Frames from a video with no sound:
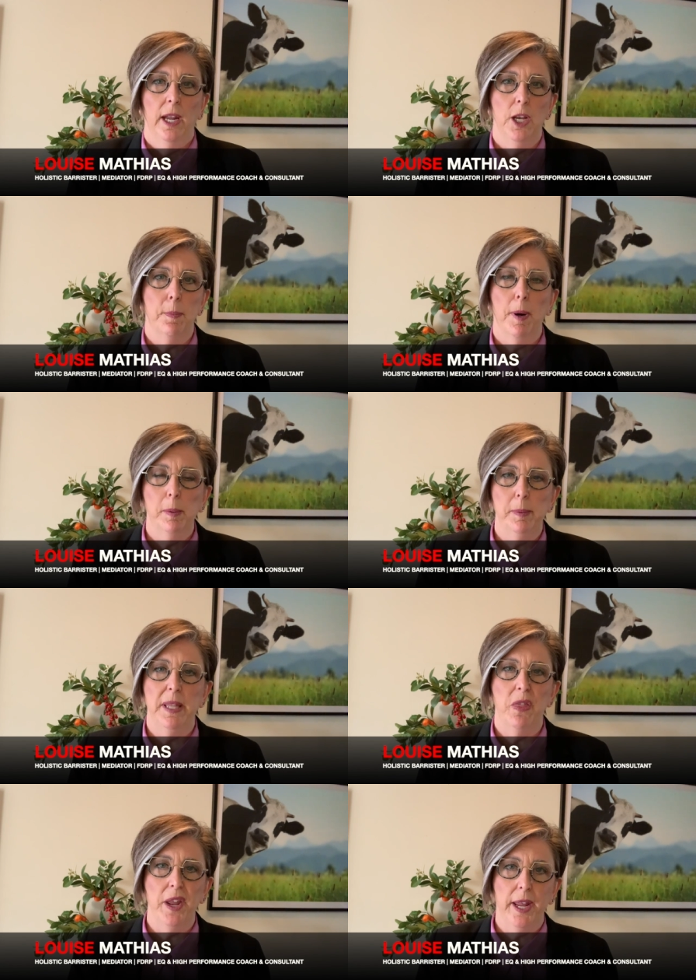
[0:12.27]
And you're
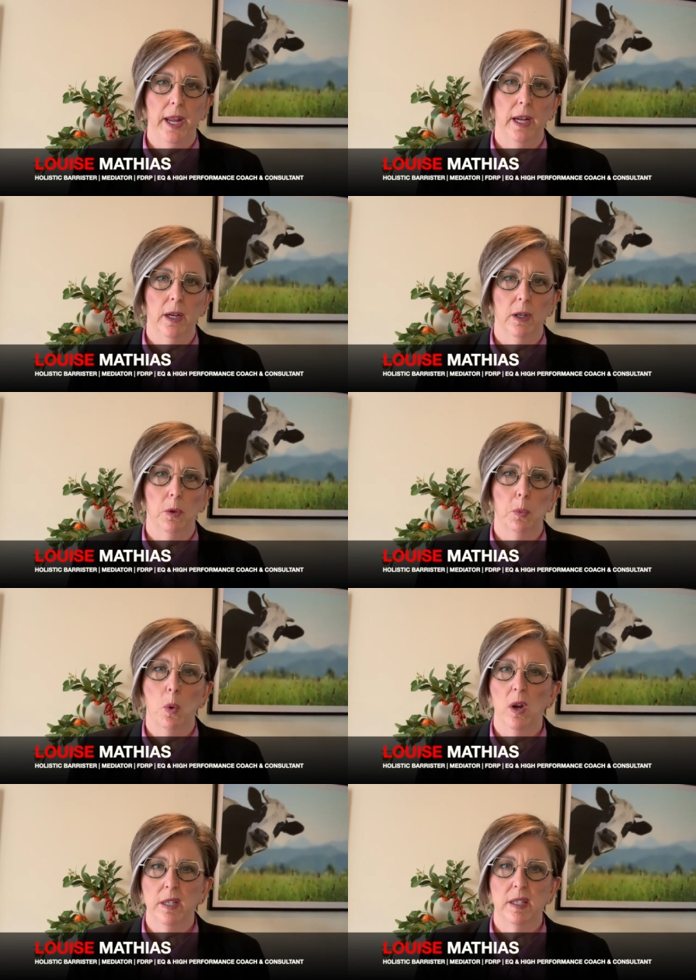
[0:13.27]
probably thinking,
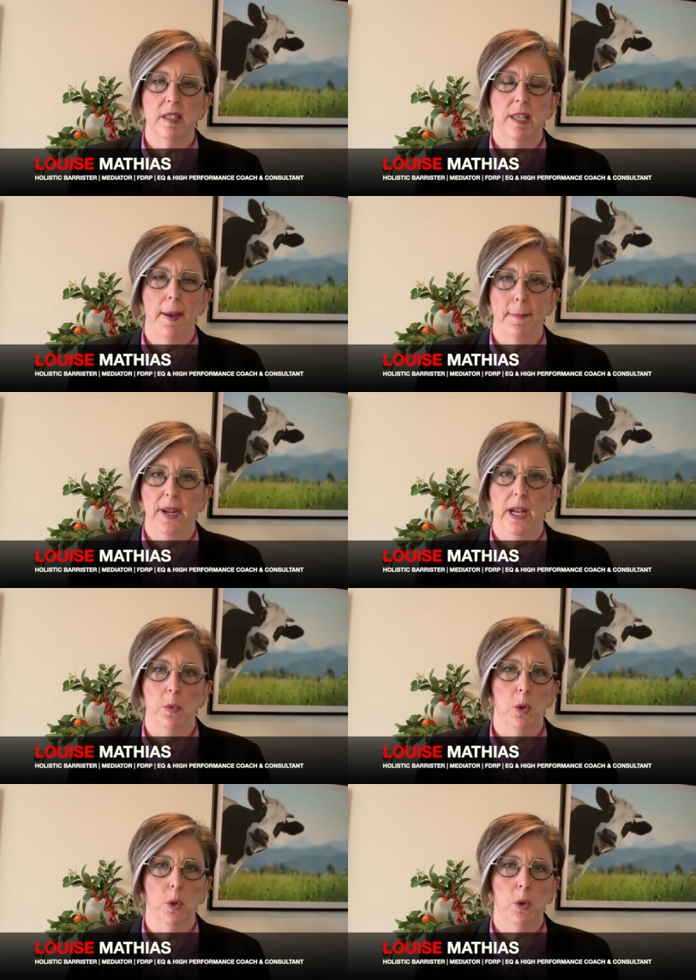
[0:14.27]
what does that mean?